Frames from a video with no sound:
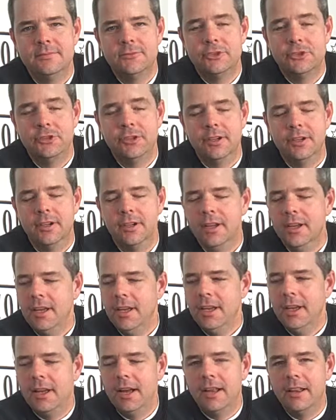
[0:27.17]
Sure.
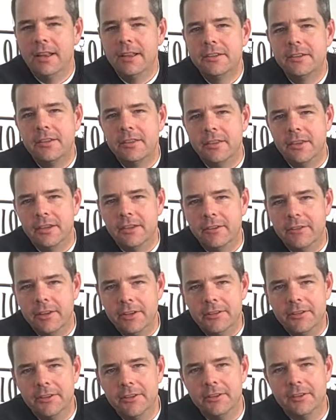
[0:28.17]
I like to think of
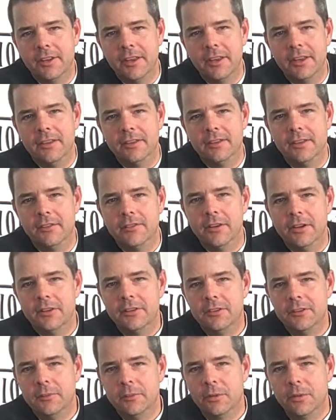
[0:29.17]
ACES as a very
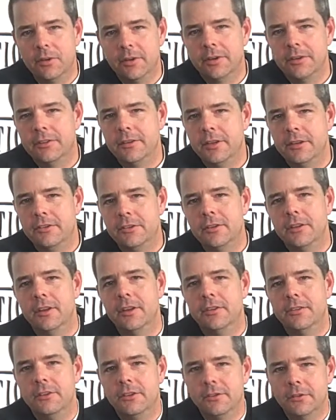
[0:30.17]
simple organization
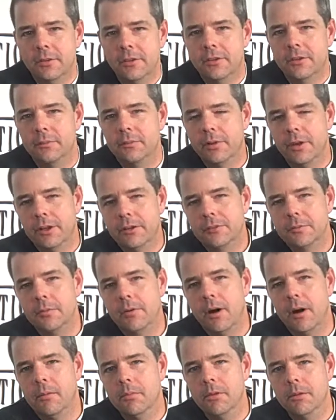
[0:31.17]
that deals with a complex
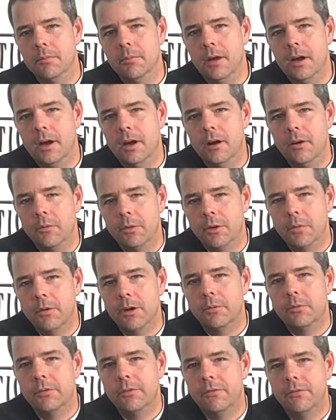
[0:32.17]
problem. We
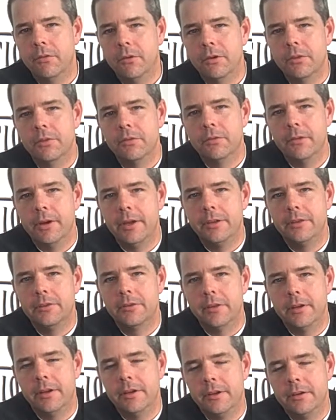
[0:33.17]
work with 4th through 8th
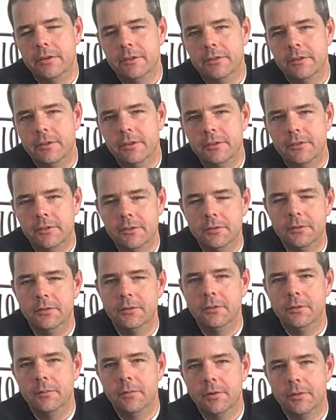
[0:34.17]
grade inner city
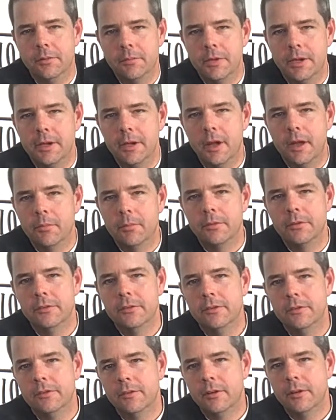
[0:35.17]
students in both
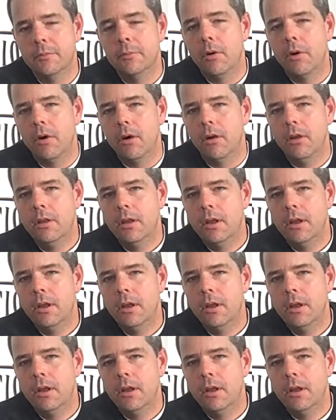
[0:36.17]
Minneapolis and St. Paul.